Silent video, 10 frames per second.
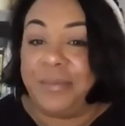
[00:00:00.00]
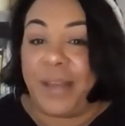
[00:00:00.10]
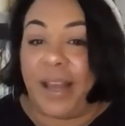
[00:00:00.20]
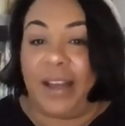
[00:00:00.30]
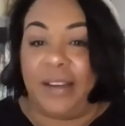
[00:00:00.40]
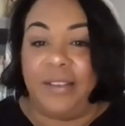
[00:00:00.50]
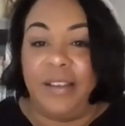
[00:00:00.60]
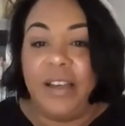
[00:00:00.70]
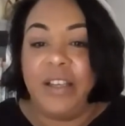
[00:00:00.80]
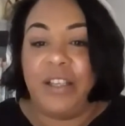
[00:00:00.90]
And
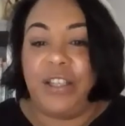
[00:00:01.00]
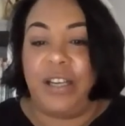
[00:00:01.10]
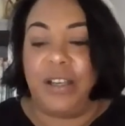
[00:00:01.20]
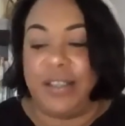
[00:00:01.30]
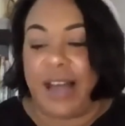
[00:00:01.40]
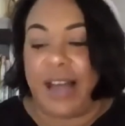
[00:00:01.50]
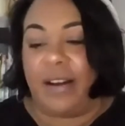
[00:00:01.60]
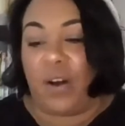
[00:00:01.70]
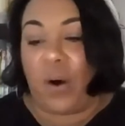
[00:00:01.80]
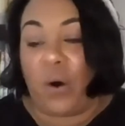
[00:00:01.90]
there's that
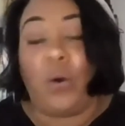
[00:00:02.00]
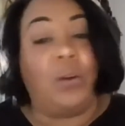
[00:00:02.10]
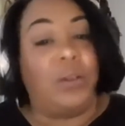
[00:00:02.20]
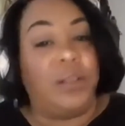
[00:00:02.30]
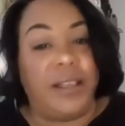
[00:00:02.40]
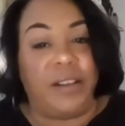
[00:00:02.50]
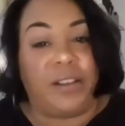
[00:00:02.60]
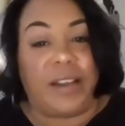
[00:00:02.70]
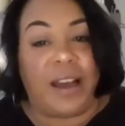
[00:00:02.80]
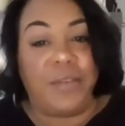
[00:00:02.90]
hole in her
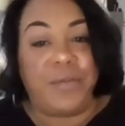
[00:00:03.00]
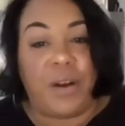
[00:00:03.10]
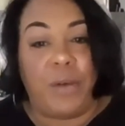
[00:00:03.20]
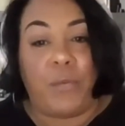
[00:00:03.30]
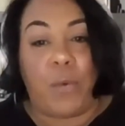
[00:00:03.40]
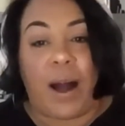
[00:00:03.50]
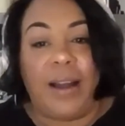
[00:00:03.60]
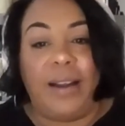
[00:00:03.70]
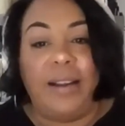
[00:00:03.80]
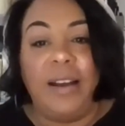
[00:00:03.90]
life of why.